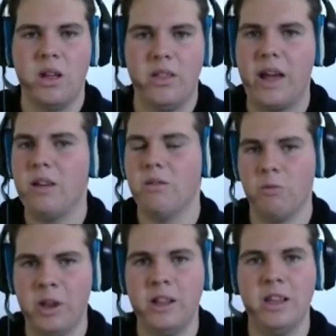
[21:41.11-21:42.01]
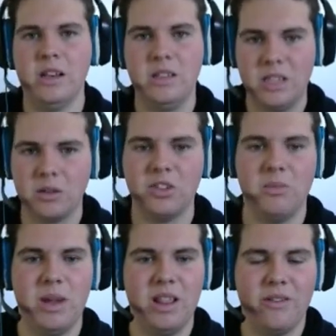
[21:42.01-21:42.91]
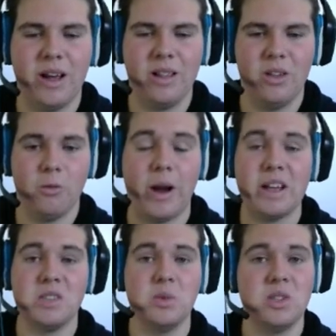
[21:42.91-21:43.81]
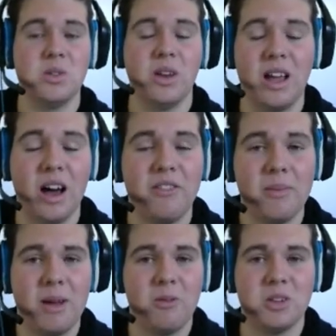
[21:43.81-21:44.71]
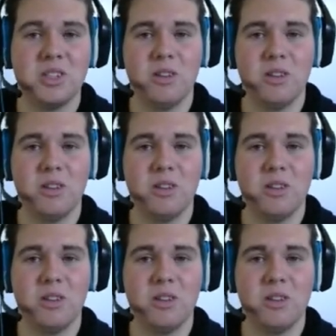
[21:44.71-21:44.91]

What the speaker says: That really tilted me, the fact that Raz was sort of cut from that roster.